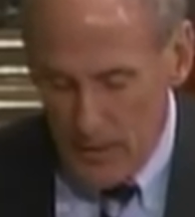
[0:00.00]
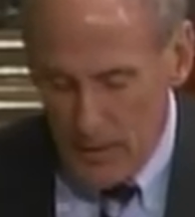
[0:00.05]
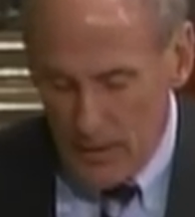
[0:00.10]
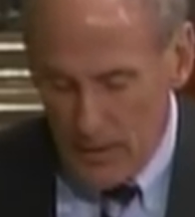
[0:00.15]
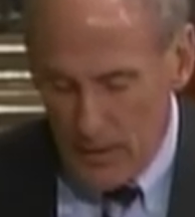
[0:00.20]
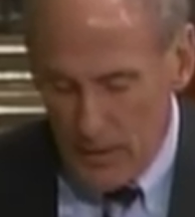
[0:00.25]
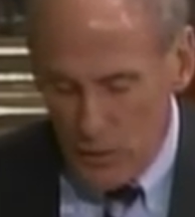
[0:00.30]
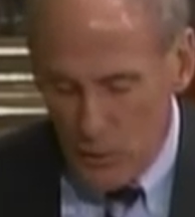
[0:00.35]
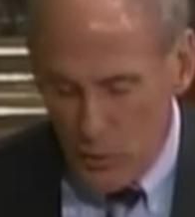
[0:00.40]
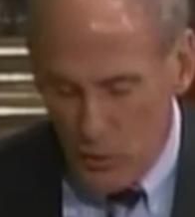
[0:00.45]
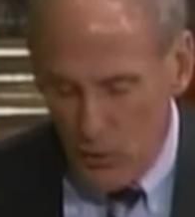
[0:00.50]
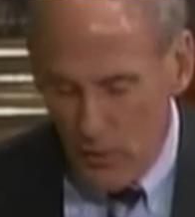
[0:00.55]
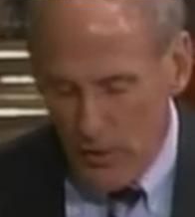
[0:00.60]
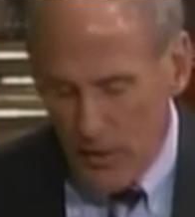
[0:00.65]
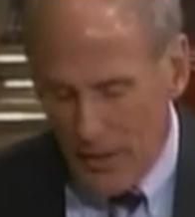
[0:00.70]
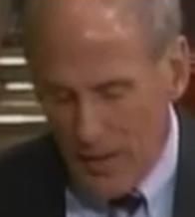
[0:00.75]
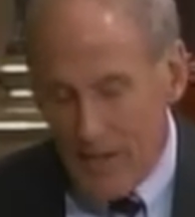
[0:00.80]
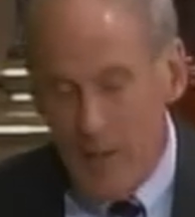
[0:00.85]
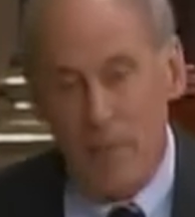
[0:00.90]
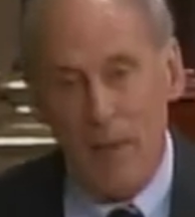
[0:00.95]
Like
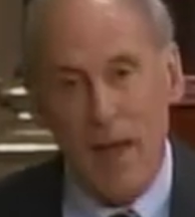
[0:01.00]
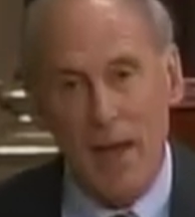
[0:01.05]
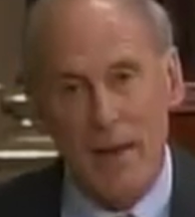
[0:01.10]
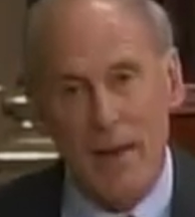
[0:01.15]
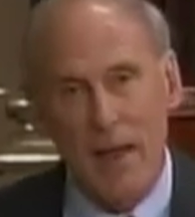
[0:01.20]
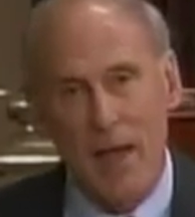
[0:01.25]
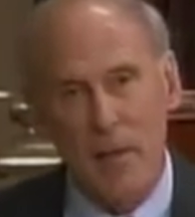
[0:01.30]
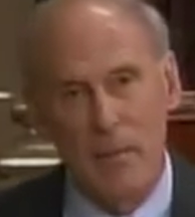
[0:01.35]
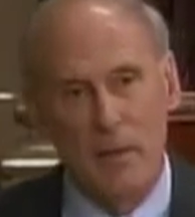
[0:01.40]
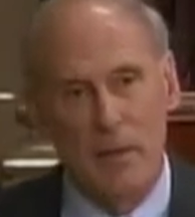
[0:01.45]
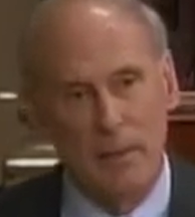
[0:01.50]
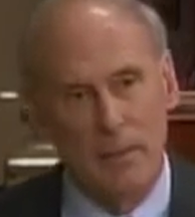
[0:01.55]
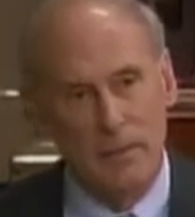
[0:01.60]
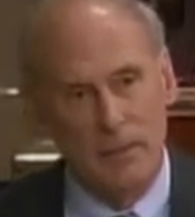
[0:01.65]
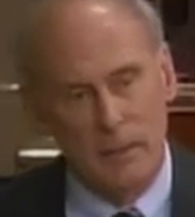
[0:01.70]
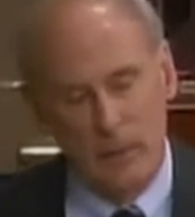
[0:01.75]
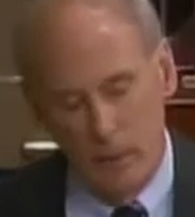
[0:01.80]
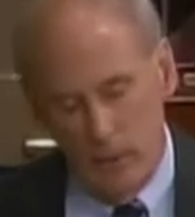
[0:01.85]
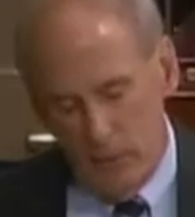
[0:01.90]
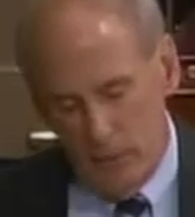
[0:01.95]
curing any bad habit,
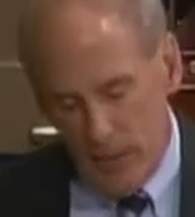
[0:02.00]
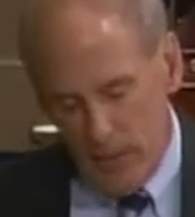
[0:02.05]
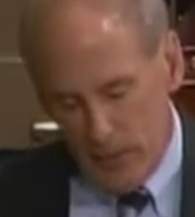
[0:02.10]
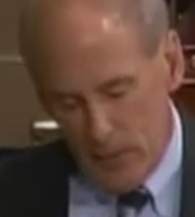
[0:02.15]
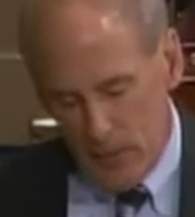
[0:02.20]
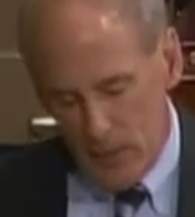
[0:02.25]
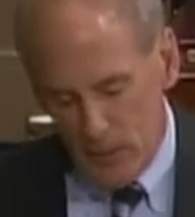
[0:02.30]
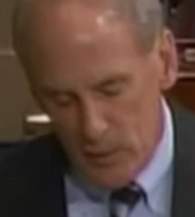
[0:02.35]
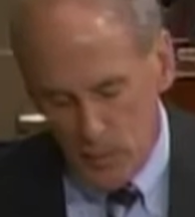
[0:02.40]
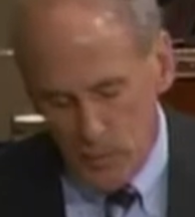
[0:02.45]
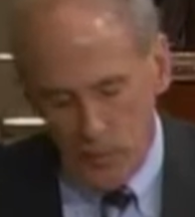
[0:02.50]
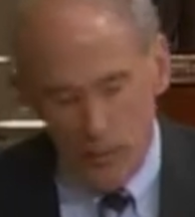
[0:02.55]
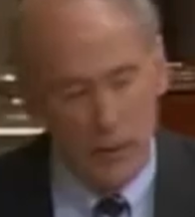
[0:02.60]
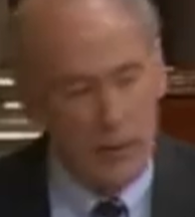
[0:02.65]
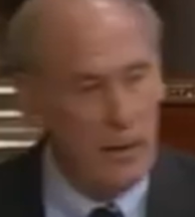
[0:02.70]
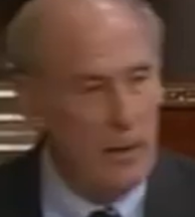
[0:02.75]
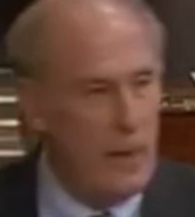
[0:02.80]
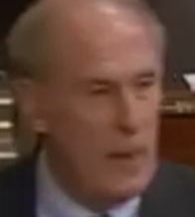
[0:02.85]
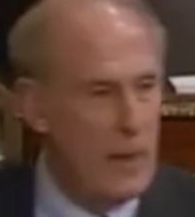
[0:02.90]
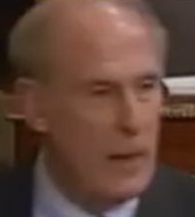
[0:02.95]
it'll take
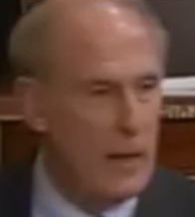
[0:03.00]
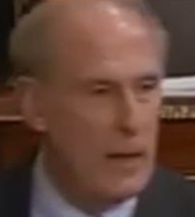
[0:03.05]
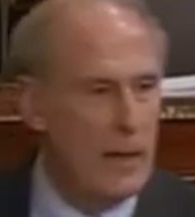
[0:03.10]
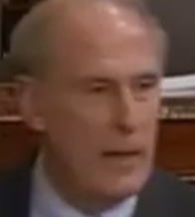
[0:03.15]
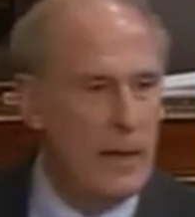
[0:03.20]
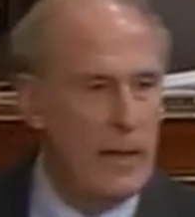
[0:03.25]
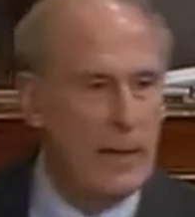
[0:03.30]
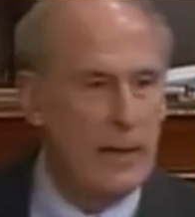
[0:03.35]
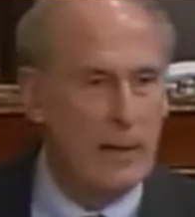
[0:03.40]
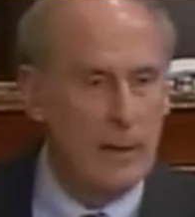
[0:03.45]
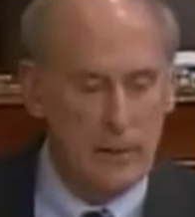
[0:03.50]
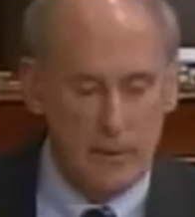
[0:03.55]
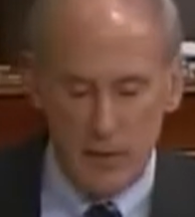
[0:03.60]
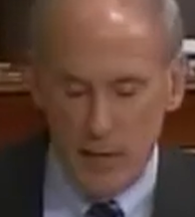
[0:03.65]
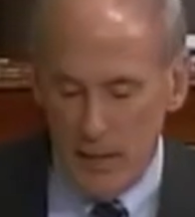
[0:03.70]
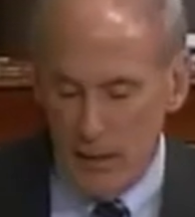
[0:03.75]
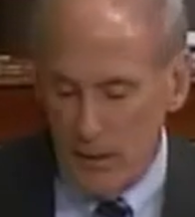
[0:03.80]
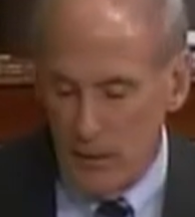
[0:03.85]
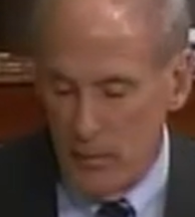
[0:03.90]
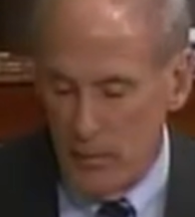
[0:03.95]
discipline and it'll
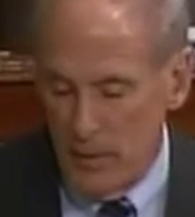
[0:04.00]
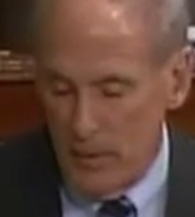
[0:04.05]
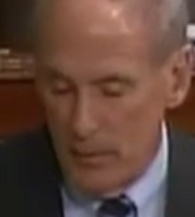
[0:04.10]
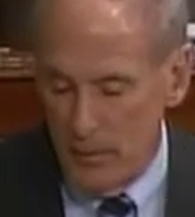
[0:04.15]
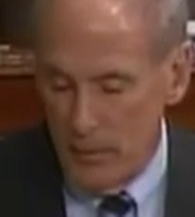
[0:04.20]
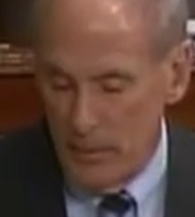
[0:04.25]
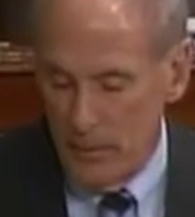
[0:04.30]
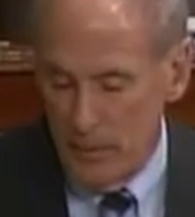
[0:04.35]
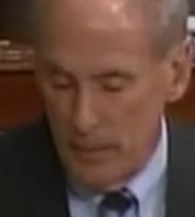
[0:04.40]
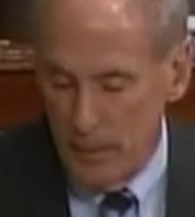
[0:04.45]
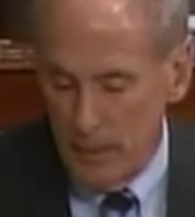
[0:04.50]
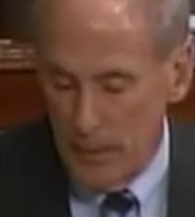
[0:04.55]
take commitment.